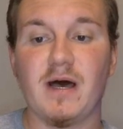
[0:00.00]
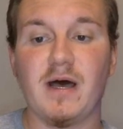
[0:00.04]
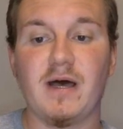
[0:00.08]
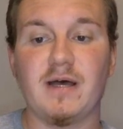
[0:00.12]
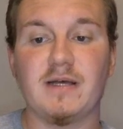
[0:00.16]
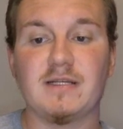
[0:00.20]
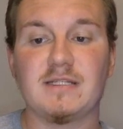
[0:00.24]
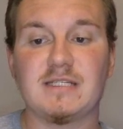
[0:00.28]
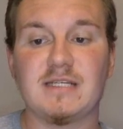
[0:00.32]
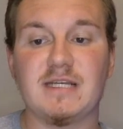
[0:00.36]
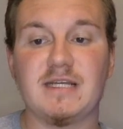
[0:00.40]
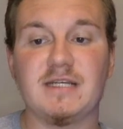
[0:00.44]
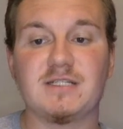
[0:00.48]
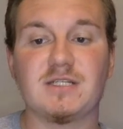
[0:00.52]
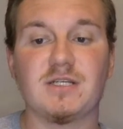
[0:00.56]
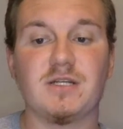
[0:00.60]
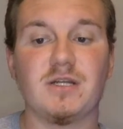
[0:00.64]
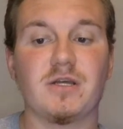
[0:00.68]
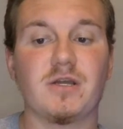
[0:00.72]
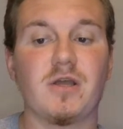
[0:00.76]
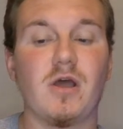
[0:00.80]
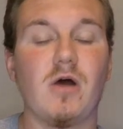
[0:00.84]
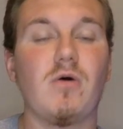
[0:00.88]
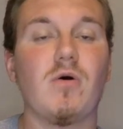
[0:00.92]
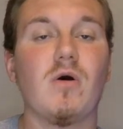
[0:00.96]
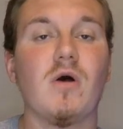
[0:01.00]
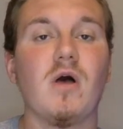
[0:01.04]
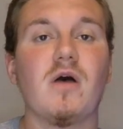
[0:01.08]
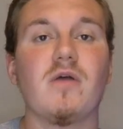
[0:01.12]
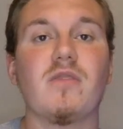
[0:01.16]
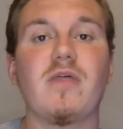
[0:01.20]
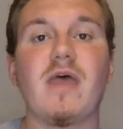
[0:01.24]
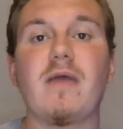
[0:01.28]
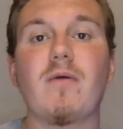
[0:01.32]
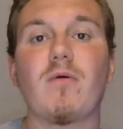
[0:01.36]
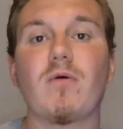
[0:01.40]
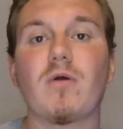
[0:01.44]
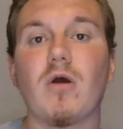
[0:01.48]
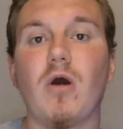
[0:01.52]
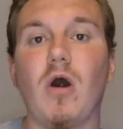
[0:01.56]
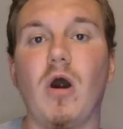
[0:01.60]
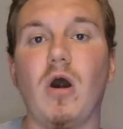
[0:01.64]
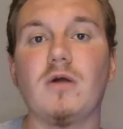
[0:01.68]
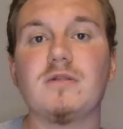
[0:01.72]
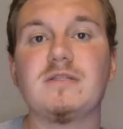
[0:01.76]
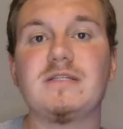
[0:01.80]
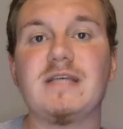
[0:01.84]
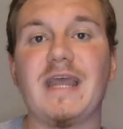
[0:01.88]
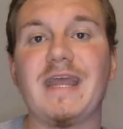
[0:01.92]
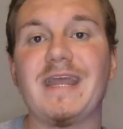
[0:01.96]
A season ago, they were
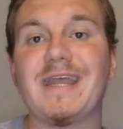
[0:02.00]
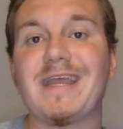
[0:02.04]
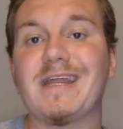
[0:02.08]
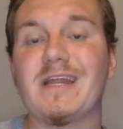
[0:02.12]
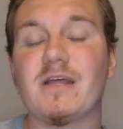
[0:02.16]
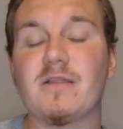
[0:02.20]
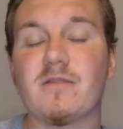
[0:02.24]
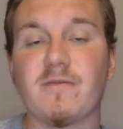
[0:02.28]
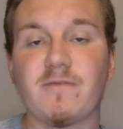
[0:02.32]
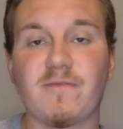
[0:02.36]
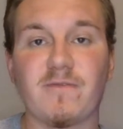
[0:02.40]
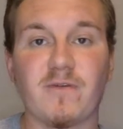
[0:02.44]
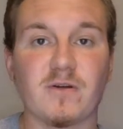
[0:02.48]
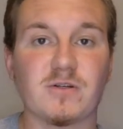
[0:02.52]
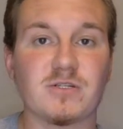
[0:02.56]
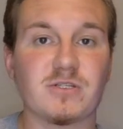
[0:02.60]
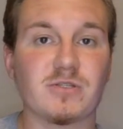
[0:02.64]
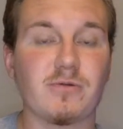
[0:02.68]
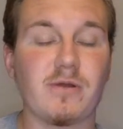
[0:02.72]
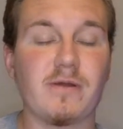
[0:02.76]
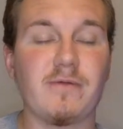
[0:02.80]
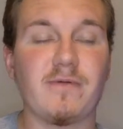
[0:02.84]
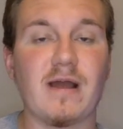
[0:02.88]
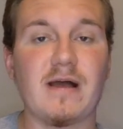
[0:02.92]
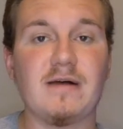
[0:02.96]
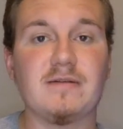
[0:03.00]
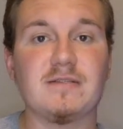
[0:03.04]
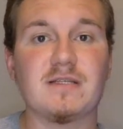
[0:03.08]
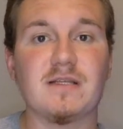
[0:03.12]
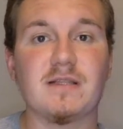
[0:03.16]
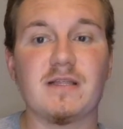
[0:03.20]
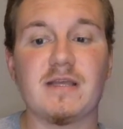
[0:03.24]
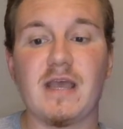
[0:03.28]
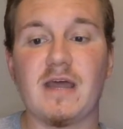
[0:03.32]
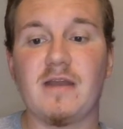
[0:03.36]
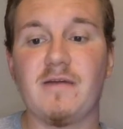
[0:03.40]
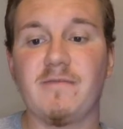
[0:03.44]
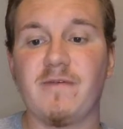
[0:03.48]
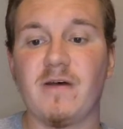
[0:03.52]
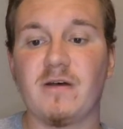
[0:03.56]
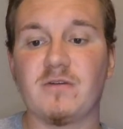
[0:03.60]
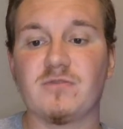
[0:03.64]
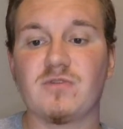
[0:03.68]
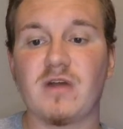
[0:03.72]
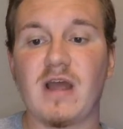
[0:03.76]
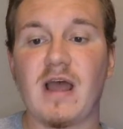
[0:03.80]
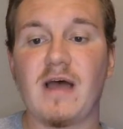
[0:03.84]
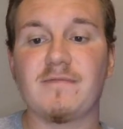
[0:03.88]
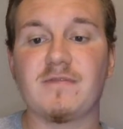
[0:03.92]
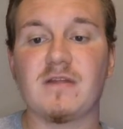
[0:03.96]
all taken in the first 3 rounds of the NFL
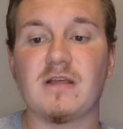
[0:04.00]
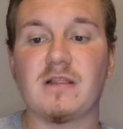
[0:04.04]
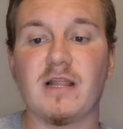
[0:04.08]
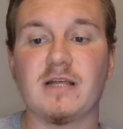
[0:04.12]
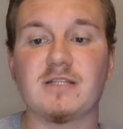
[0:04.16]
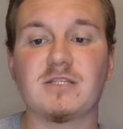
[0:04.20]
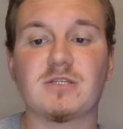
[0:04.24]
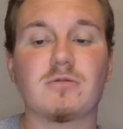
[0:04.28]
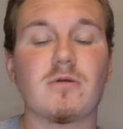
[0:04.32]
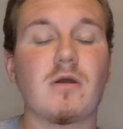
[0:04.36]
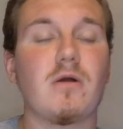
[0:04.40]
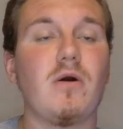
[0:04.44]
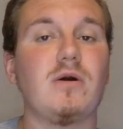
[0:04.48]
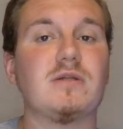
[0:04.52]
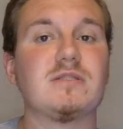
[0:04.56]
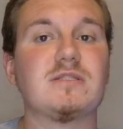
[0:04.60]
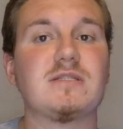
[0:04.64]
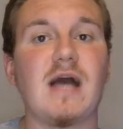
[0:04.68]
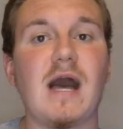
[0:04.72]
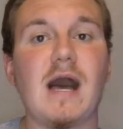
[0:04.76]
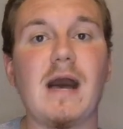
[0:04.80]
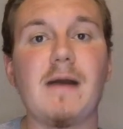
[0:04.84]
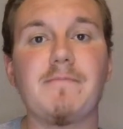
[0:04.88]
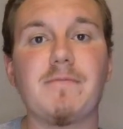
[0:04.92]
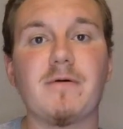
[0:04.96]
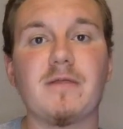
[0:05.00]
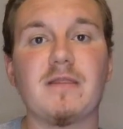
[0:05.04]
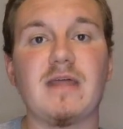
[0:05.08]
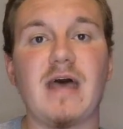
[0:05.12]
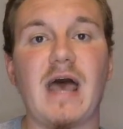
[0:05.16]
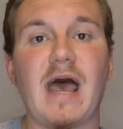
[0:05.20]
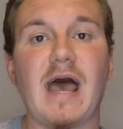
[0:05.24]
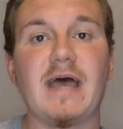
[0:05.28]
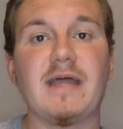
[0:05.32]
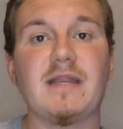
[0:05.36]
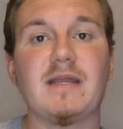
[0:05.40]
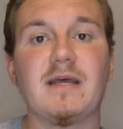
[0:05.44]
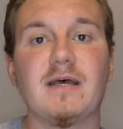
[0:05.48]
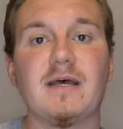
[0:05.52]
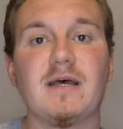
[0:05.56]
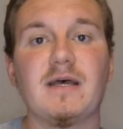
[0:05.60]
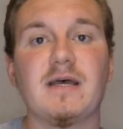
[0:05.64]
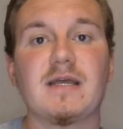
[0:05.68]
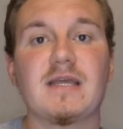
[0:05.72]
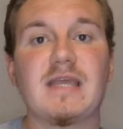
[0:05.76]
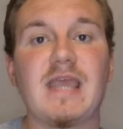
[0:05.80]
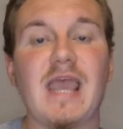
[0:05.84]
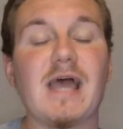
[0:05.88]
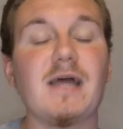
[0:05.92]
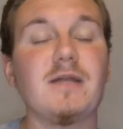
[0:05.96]
draft. And let's throw on top of that
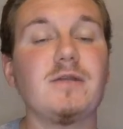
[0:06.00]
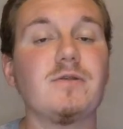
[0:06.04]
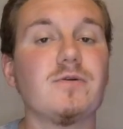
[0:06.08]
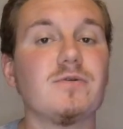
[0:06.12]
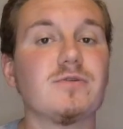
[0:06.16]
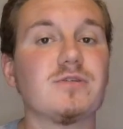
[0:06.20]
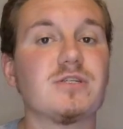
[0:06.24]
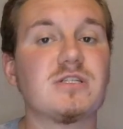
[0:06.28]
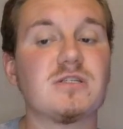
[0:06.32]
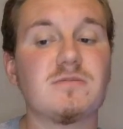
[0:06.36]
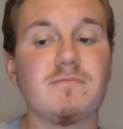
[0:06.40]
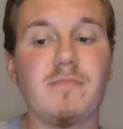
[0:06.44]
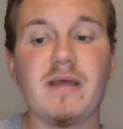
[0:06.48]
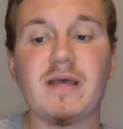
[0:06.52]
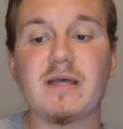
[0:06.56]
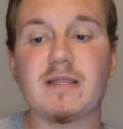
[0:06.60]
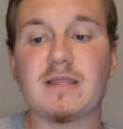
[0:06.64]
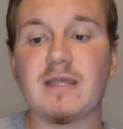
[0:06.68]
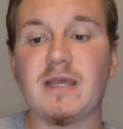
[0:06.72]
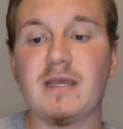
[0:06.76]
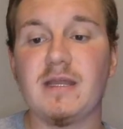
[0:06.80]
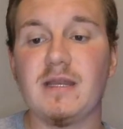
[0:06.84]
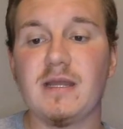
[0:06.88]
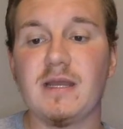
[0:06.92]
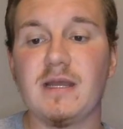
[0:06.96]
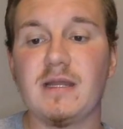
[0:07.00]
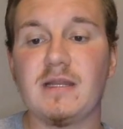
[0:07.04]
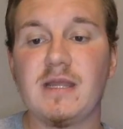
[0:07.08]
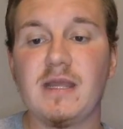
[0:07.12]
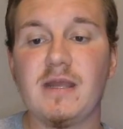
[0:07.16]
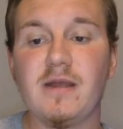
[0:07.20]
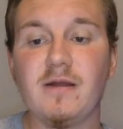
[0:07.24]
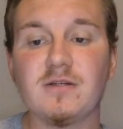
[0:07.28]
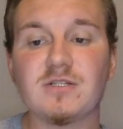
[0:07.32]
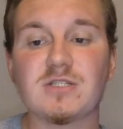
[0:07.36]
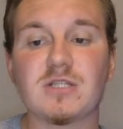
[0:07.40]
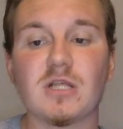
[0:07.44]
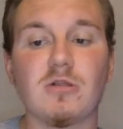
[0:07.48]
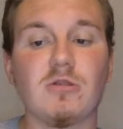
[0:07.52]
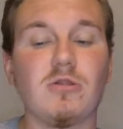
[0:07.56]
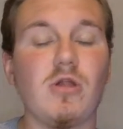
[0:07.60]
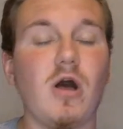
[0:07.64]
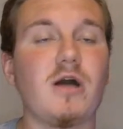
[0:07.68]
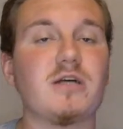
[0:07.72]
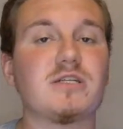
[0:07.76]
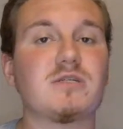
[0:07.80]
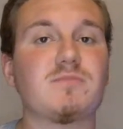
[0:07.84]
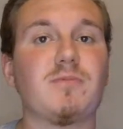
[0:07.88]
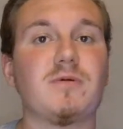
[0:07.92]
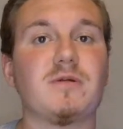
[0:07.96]
Kendall Smith. And here's the
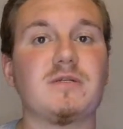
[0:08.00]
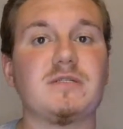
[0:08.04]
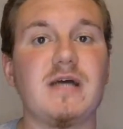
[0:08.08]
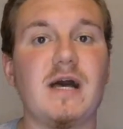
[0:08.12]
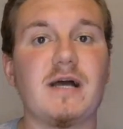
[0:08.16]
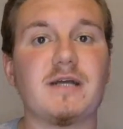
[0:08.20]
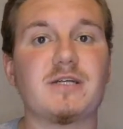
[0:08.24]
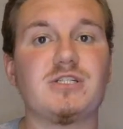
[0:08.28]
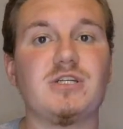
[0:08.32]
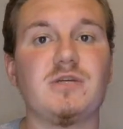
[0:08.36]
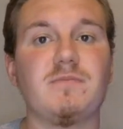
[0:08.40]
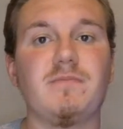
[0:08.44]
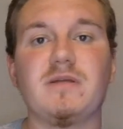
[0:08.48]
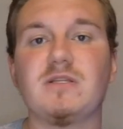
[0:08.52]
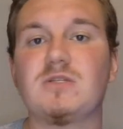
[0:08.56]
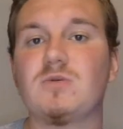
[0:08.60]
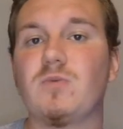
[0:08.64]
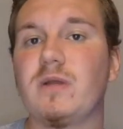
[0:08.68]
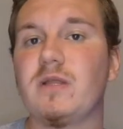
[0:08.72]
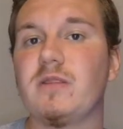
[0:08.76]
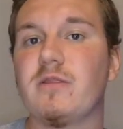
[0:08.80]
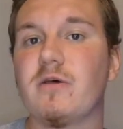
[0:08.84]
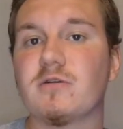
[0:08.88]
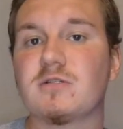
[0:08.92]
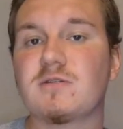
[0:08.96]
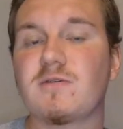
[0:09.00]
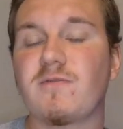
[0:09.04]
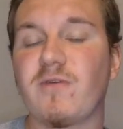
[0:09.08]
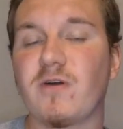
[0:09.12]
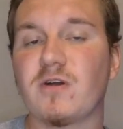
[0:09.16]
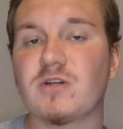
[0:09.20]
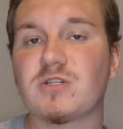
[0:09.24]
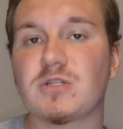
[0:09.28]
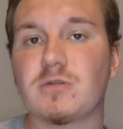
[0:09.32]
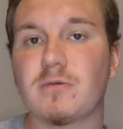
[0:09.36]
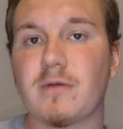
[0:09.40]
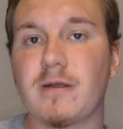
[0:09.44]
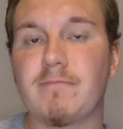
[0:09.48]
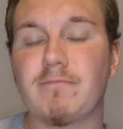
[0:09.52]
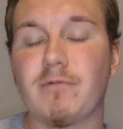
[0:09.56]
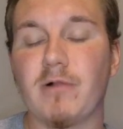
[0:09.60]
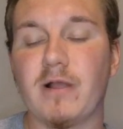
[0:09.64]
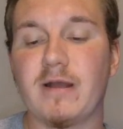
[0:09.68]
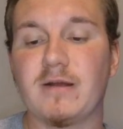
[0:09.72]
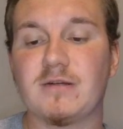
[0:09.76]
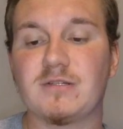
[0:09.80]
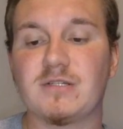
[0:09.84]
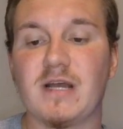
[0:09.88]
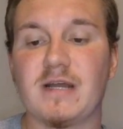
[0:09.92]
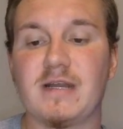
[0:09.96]
lost production between those first 3
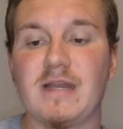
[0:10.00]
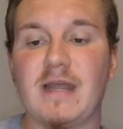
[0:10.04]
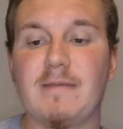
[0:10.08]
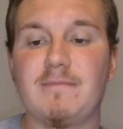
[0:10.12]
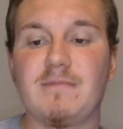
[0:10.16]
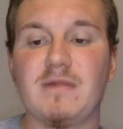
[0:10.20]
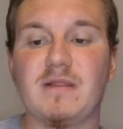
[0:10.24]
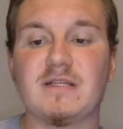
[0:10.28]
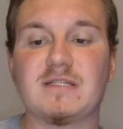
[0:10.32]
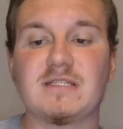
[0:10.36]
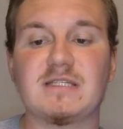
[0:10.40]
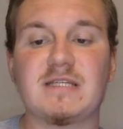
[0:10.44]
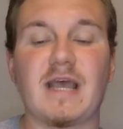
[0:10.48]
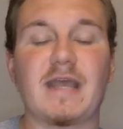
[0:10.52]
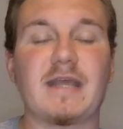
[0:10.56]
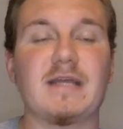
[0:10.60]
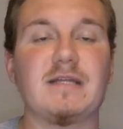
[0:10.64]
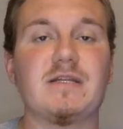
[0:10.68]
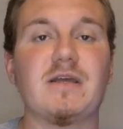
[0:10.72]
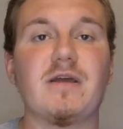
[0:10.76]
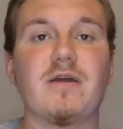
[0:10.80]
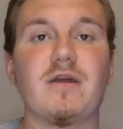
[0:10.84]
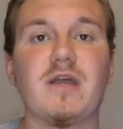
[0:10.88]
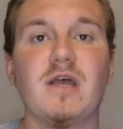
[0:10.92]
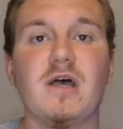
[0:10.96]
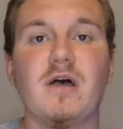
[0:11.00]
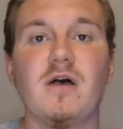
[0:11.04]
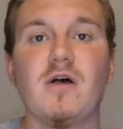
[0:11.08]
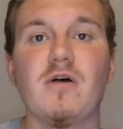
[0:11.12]
players I named in the secondary.